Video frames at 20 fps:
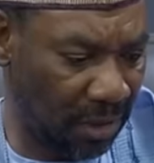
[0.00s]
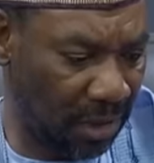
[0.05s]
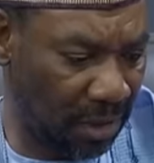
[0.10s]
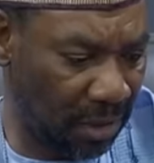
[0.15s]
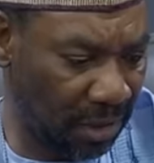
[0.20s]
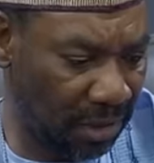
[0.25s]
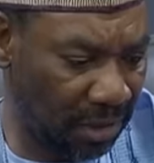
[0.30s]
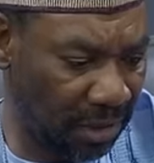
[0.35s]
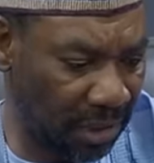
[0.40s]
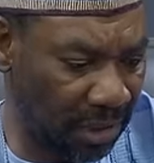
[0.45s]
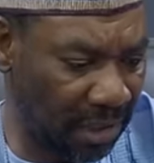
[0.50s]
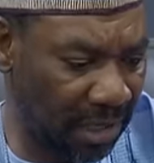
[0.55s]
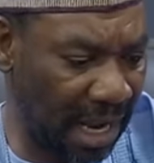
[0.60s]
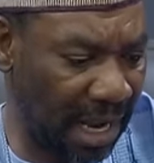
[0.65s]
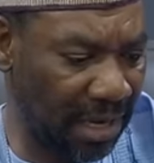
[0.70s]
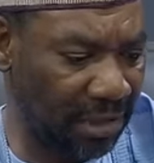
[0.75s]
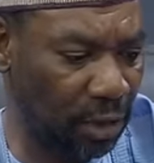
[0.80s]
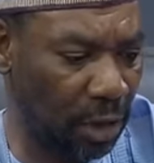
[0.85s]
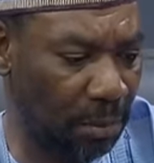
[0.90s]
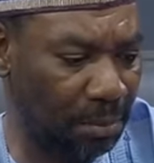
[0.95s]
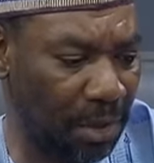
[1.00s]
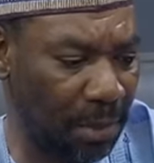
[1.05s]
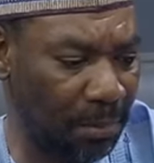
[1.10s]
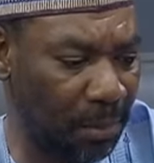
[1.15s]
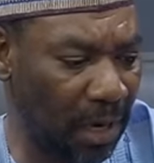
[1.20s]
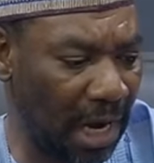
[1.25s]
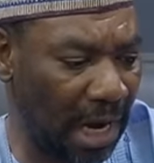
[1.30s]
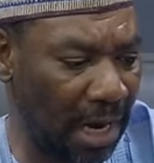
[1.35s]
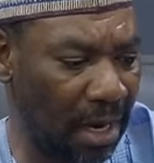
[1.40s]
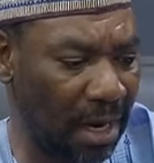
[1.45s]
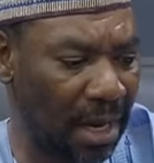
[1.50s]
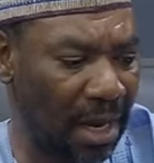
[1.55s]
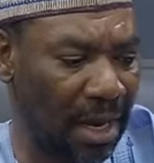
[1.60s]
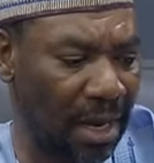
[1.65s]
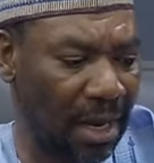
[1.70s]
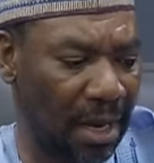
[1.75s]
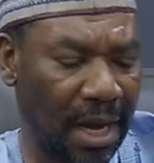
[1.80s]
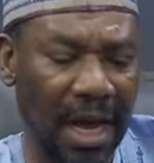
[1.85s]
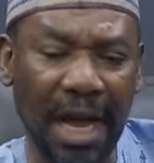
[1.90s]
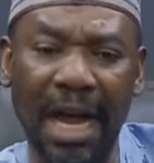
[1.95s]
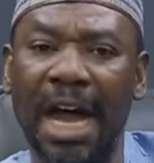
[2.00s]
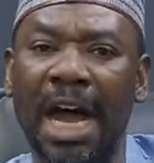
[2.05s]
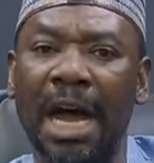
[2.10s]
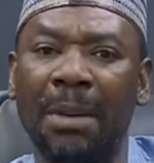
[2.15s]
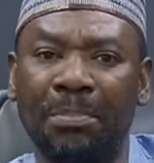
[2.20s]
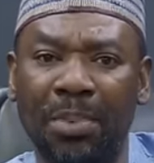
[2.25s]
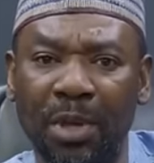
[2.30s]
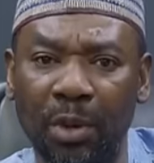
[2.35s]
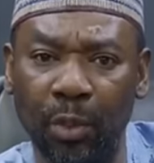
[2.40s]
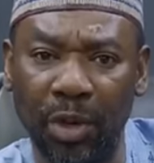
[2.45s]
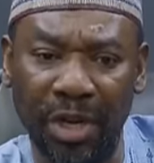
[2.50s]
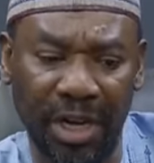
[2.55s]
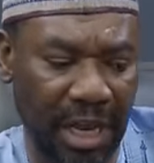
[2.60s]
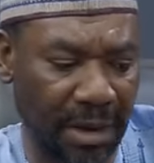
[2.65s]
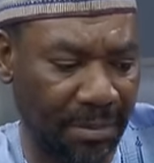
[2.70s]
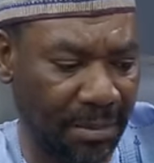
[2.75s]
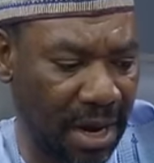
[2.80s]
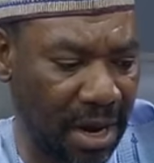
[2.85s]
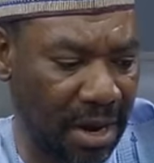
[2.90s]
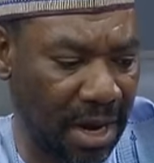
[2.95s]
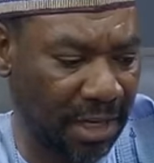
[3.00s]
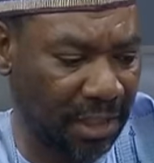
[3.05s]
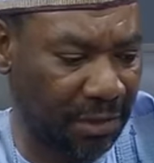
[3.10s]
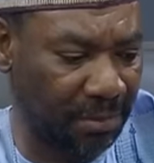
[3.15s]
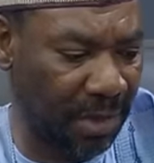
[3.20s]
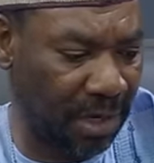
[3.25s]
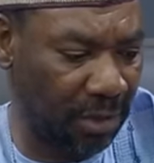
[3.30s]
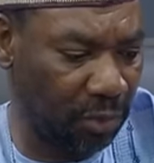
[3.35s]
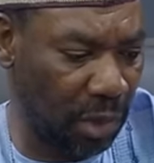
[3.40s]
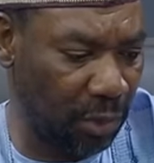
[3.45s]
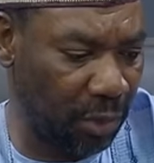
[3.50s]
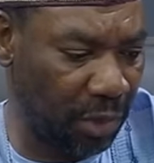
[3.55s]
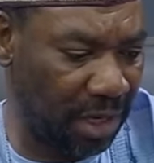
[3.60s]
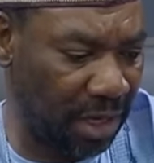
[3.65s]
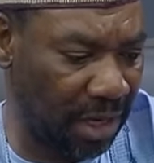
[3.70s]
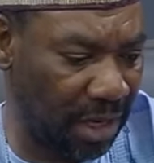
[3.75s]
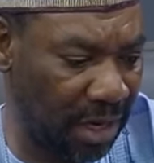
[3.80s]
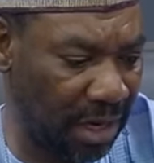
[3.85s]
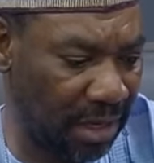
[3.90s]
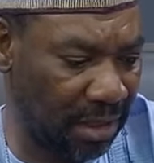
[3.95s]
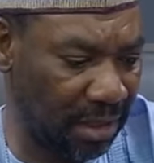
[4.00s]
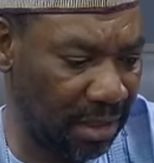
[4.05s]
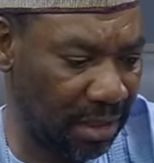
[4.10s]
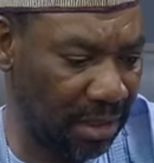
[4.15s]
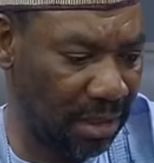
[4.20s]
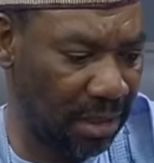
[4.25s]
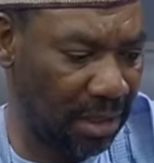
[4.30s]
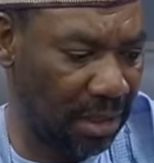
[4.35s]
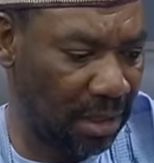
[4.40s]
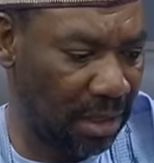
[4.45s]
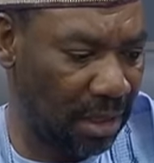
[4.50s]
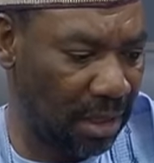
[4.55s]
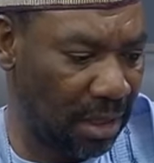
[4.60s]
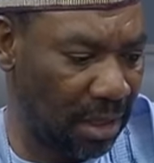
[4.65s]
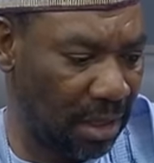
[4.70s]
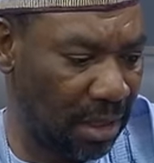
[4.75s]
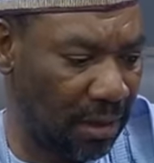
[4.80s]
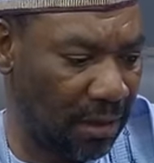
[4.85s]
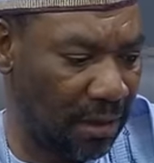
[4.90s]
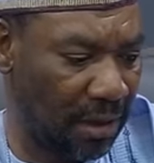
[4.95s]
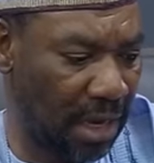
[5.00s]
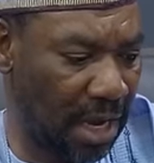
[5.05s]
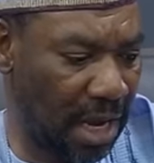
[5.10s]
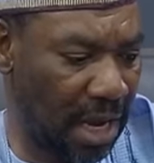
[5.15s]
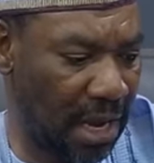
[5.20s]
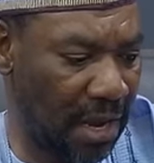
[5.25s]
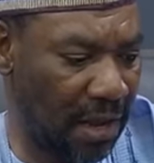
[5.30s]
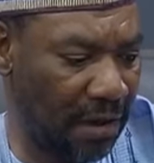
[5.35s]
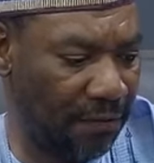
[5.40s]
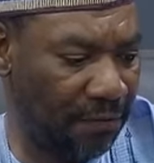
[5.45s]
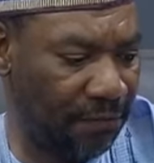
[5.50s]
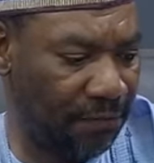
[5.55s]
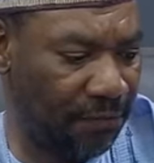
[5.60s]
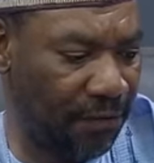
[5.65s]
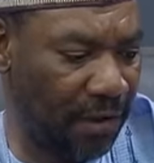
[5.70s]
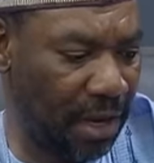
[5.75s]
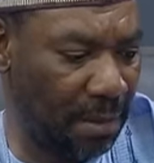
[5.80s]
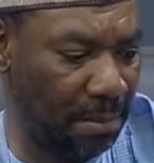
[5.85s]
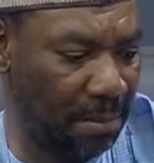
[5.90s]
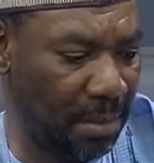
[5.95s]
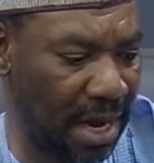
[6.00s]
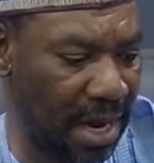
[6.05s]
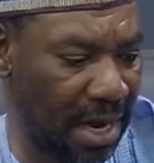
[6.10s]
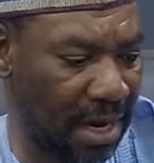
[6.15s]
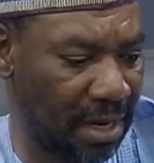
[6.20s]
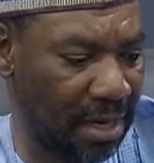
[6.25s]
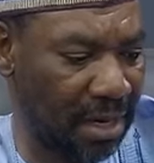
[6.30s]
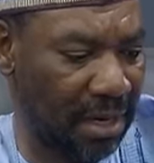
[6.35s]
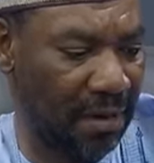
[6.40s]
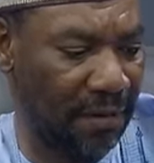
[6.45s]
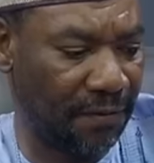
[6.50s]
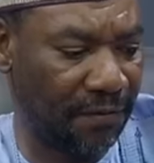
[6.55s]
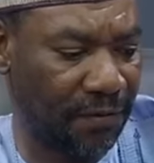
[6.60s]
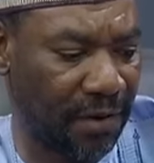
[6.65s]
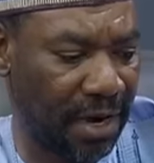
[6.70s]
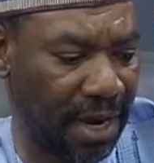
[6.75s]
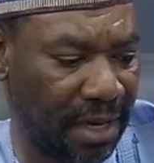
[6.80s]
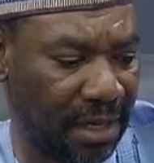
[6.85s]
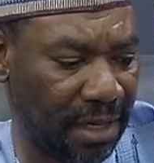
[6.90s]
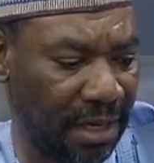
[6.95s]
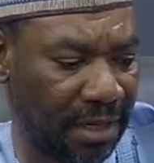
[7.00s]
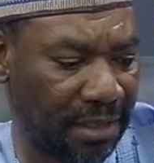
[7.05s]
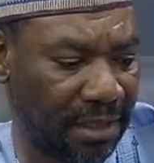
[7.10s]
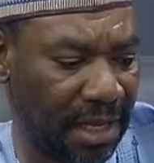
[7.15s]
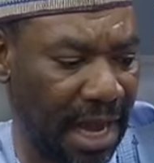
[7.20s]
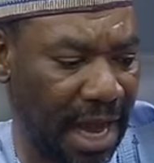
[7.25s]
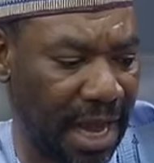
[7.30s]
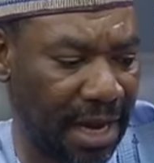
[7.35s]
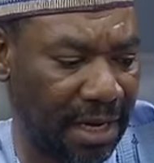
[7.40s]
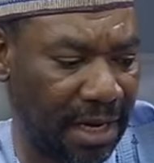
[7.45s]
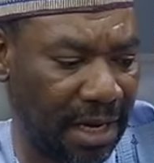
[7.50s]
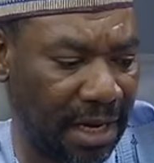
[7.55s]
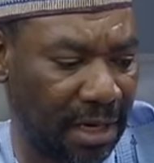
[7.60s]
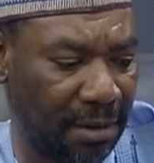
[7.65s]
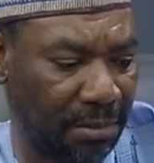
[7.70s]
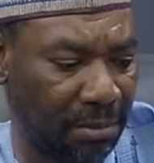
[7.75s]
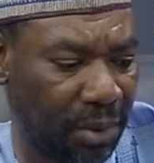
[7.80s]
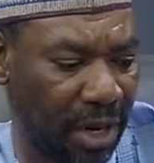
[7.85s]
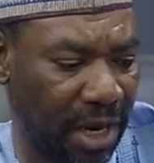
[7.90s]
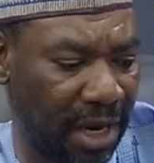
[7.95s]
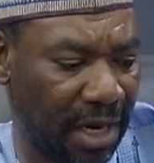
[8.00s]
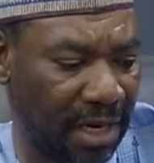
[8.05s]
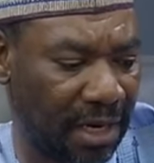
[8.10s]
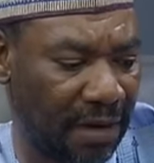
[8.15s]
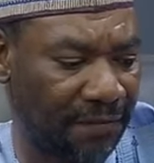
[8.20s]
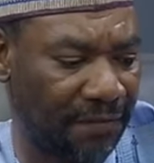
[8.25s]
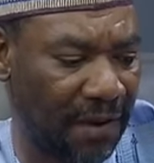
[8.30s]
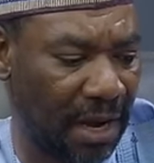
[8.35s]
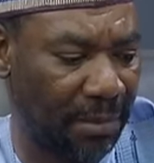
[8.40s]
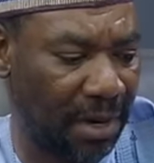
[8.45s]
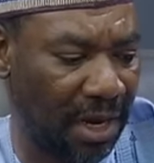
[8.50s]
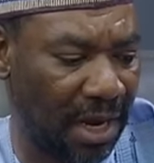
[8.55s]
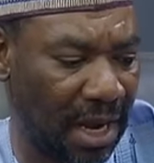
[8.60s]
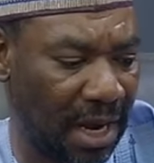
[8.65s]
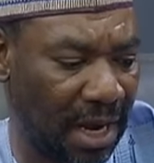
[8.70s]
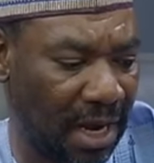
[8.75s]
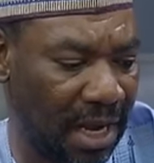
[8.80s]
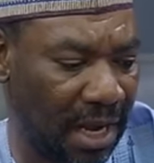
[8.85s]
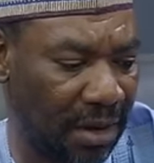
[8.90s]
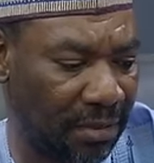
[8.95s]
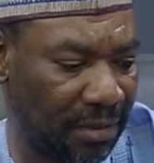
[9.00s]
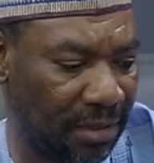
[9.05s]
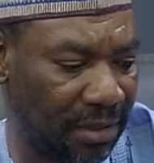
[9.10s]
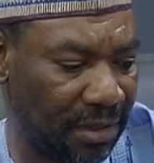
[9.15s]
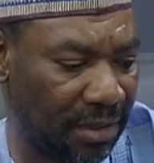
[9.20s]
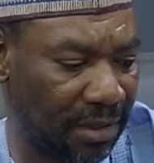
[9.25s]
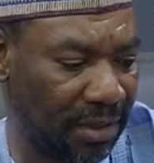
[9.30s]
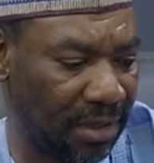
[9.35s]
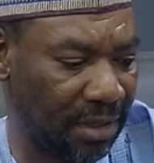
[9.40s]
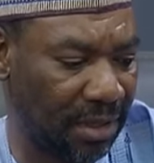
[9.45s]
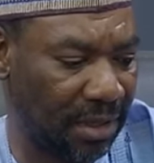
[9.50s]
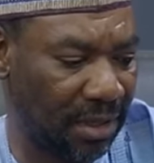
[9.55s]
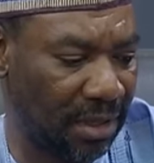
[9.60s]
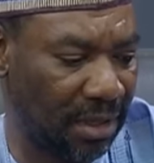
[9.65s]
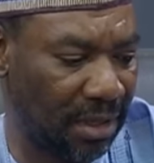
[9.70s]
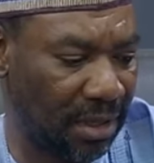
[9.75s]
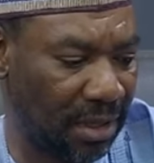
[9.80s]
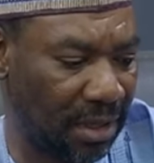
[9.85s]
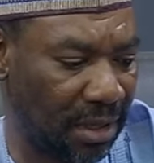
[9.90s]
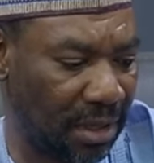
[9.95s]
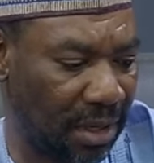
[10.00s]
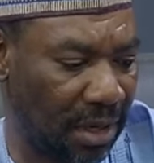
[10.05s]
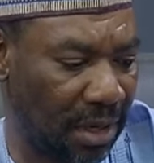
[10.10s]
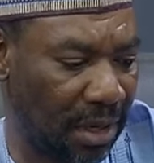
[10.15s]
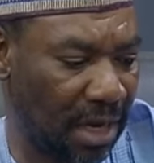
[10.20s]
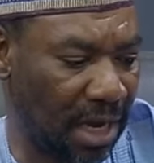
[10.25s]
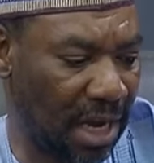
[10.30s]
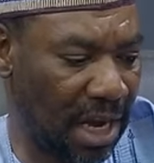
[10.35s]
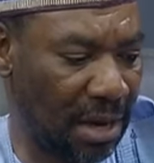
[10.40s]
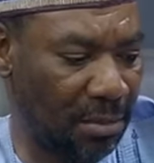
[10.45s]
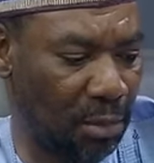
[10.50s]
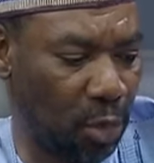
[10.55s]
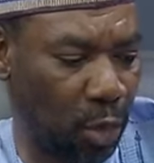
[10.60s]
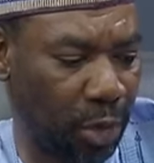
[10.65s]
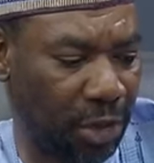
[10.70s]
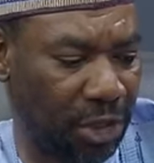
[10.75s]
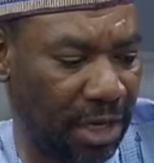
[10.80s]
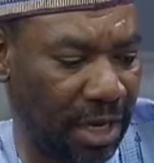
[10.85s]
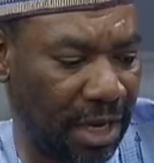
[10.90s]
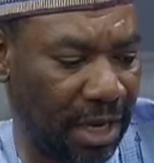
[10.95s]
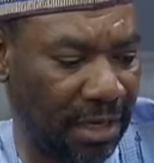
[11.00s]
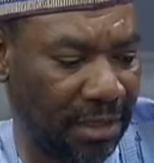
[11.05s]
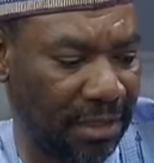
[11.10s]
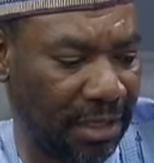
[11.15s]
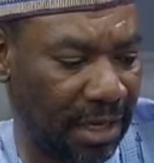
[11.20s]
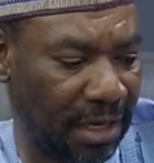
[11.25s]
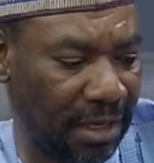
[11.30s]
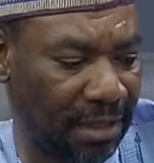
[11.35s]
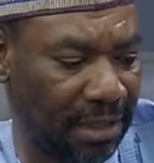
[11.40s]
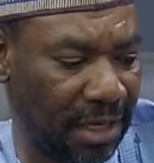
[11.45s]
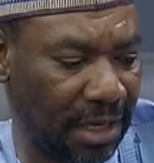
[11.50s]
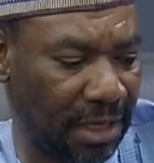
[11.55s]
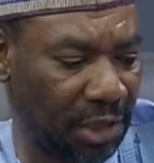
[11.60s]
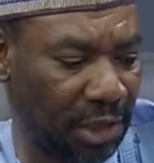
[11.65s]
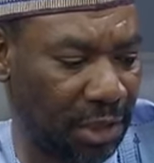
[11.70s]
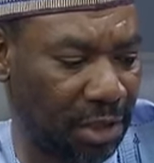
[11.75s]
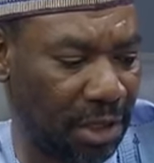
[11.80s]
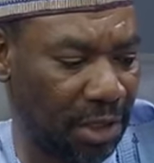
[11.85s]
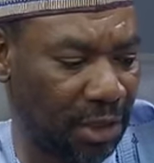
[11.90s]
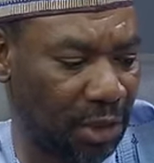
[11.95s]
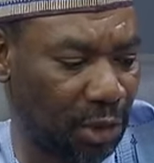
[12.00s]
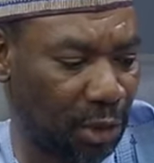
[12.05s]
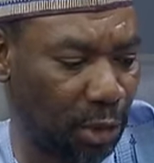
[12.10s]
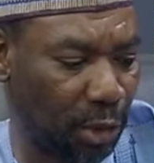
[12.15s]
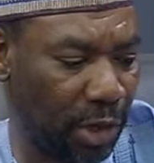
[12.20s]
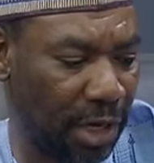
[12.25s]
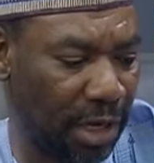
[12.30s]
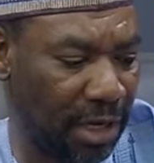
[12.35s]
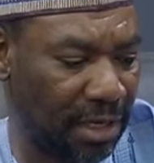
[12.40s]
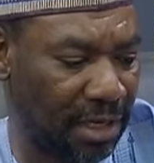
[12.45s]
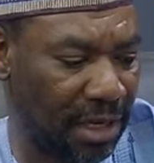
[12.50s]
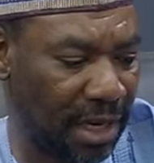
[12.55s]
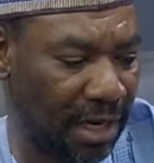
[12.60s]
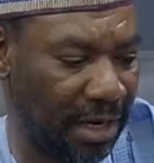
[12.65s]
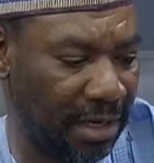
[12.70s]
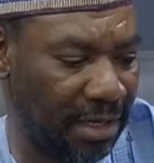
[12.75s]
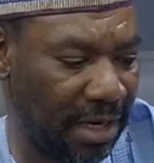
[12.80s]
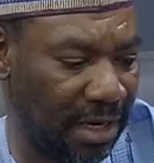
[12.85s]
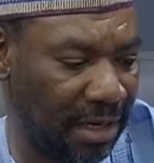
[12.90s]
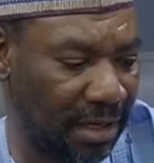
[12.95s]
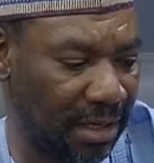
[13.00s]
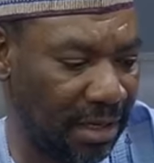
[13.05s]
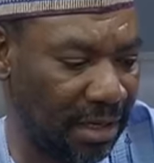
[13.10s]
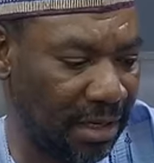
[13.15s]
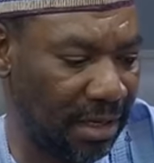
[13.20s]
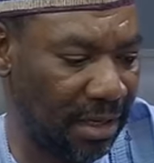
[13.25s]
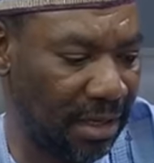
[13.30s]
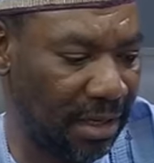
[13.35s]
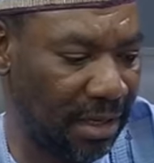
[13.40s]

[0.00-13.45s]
Because it's like some people are happy with the embarrassment. What would they get? Fimar Freight, he said, I need break at a family account. Amu Cheeze, he says, she's so intelligent.